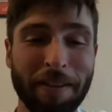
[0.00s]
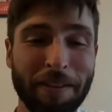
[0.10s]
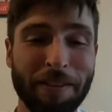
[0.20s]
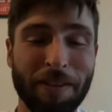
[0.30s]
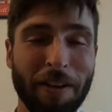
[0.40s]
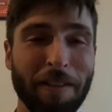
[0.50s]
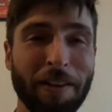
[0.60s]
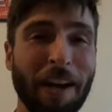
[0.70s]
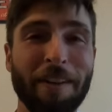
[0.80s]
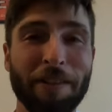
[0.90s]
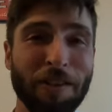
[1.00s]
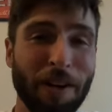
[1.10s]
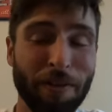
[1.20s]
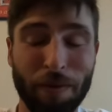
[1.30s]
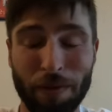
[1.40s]
Starting to have kind of a
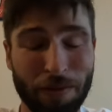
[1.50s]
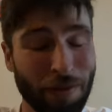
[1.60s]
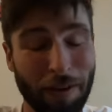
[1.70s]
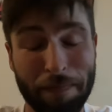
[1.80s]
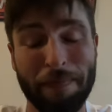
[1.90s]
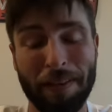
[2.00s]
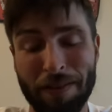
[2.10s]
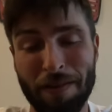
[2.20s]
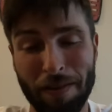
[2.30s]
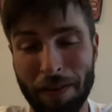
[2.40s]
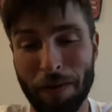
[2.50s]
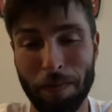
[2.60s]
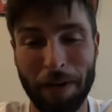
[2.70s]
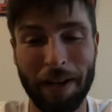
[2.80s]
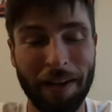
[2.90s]
dry throat, so I certainly
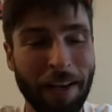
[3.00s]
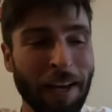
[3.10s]
hope not.